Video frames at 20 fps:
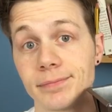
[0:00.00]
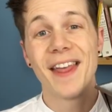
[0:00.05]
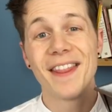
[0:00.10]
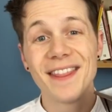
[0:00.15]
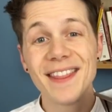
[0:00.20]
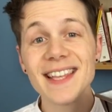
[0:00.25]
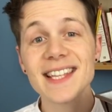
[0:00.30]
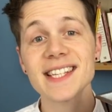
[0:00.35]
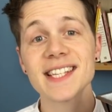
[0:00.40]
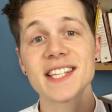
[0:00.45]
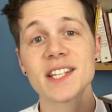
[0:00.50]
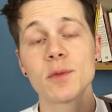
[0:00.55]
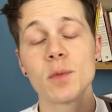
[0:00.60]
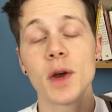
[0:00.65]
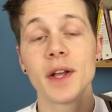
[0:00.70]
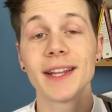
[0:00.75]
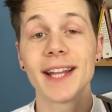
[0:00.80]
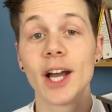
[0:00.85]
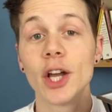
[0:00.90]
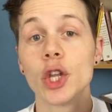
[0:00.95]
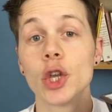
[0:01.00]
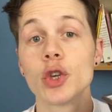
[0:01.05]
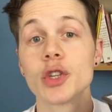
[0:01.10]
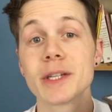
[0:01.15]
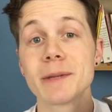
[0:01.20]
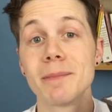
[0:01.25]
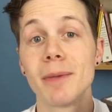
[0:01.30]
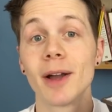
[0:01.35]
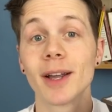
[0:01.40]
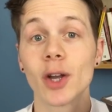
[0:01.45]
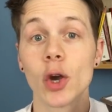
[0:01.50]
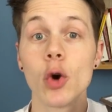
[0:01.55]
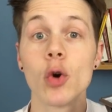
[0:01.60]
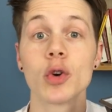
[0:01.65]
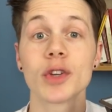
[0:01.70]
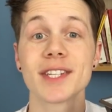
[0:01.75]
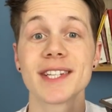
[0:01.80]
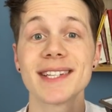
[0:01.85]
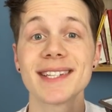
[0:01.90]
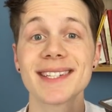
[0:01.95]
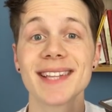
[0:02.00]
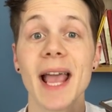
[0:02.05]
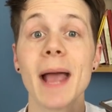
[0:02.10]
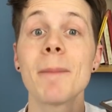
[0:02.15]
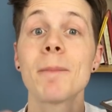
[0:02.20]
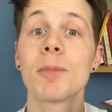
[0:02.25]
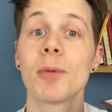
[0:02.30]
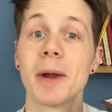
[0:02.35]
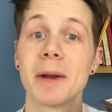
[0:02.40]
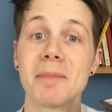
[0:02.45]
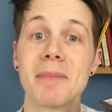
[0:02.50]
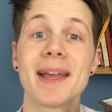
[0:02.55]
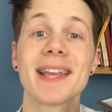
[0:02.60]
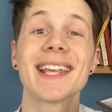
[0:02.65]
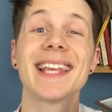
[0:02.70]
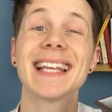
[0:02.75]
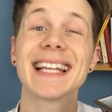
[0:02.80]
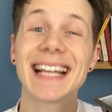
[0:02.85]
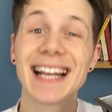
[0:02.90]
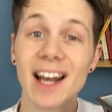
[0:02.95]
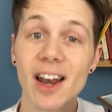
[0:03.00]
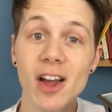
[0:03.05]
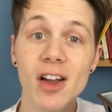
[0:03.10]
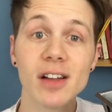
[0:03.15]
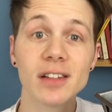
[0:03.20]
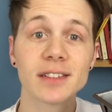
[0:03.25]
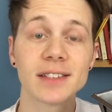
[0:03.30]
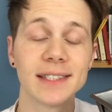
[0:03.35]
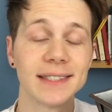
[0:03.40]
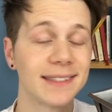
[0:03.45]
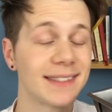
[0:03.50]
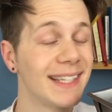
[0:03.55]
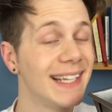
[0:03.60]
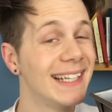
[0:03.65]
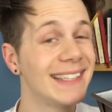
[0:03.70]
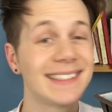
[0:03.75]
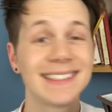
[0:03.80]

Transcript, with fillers: This is the one that I use in my courses and bread making classes.